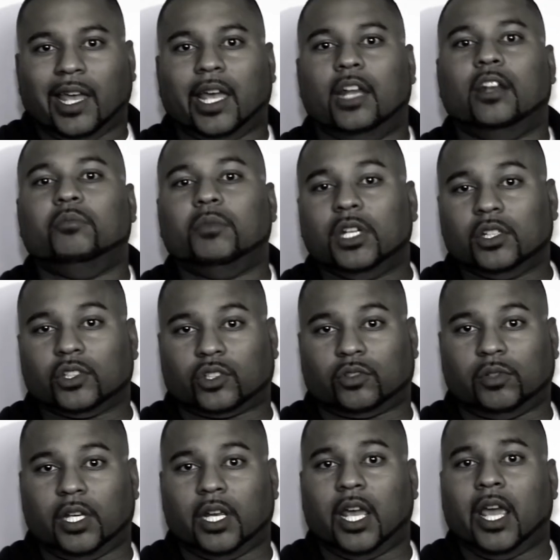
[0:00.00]
in
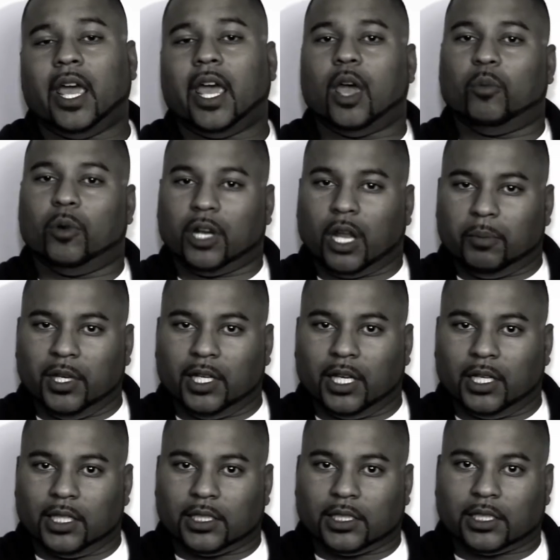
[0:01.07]
ministry. And when they
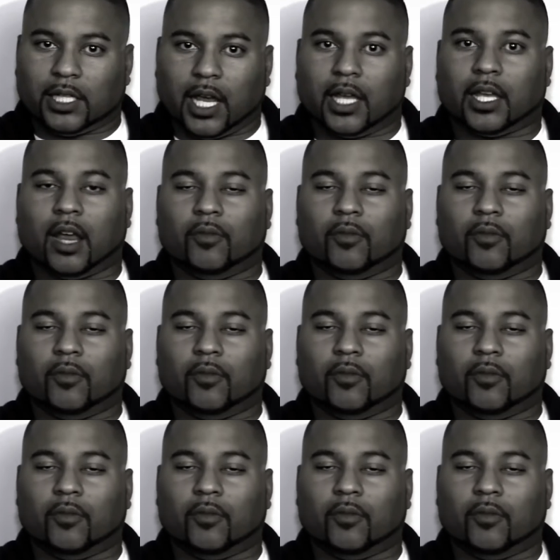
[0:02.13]
begin to take